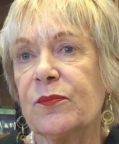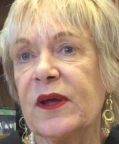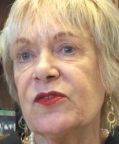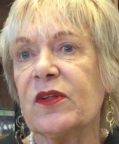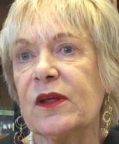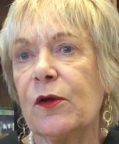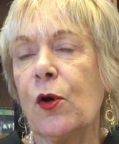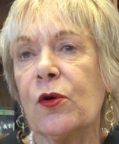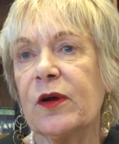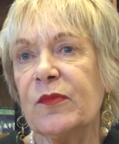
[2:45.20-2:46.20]
basically the
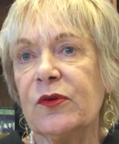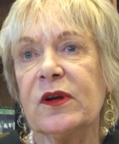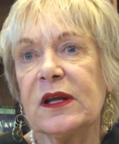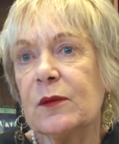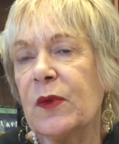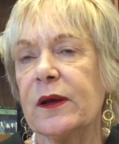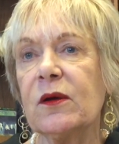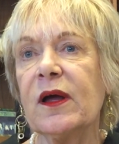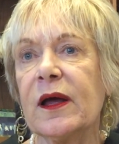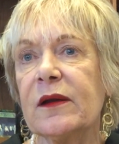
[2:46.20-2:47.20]
whole community, and
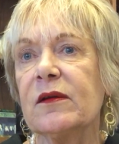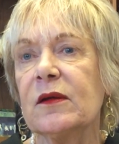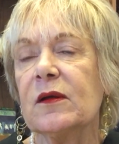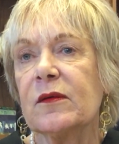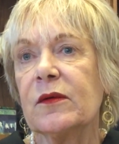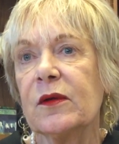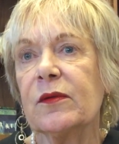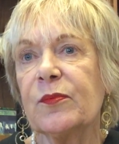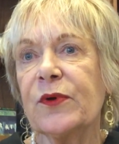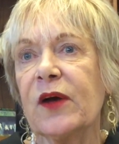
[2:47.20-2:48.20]
Michael had
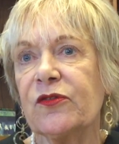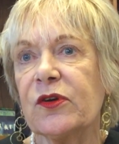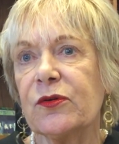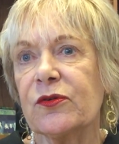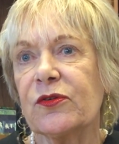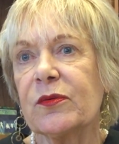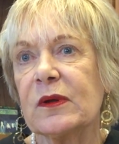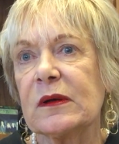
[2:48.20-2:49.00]
prosecutors.